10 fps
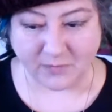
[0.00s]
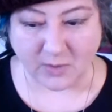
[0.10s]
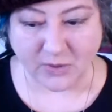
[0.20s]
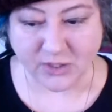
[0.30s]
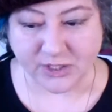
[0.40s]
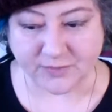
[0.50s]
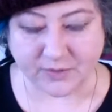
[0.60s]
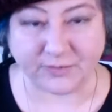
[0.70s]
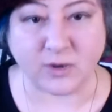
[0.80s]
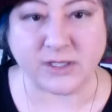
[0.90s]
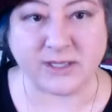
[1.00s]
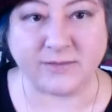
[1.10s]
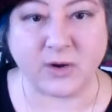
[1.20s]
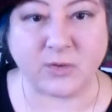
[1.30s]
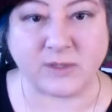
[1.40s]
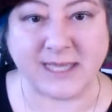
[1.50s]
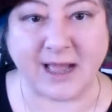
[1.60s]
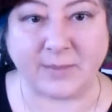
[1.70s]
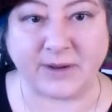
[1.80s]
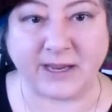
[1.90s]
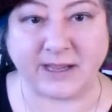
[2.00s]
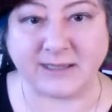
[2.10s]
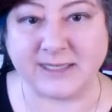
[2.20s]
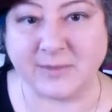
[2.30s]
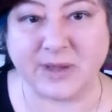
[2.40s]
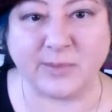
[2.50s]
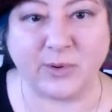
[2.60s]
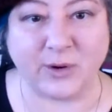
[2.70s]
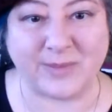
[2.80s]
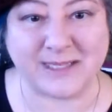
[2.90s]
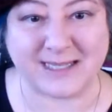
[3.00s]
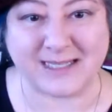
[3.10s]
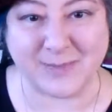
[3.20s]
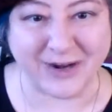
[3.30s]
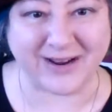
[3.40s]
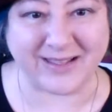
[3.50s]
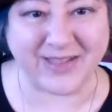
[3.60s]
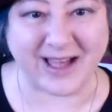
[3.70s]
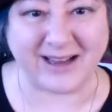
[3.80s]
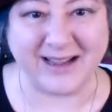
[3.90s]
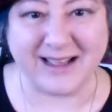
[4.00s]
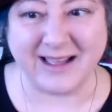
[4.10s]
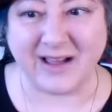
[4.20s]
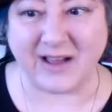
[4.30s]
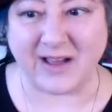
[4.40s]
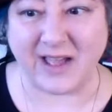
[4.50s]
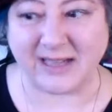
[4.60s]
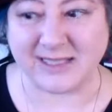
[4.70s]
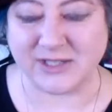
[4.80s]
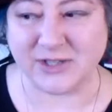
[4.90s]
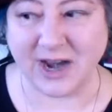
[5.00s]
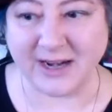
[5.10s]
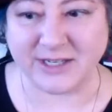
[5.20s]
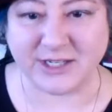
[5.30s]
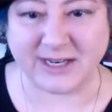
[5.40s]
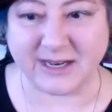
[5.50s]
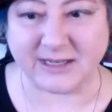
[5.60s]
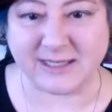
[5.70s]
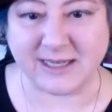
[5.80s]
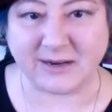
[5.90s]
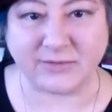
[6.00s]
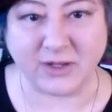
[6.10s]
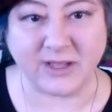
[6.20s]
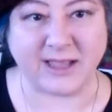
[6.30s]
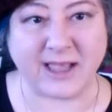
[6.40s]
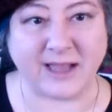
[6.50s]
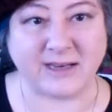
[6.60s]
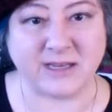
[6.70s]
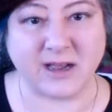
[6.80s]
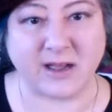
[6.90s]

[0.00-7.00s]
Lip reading: push for force the vote was happening, and some people were busy smearing that as a strategy instead of looking at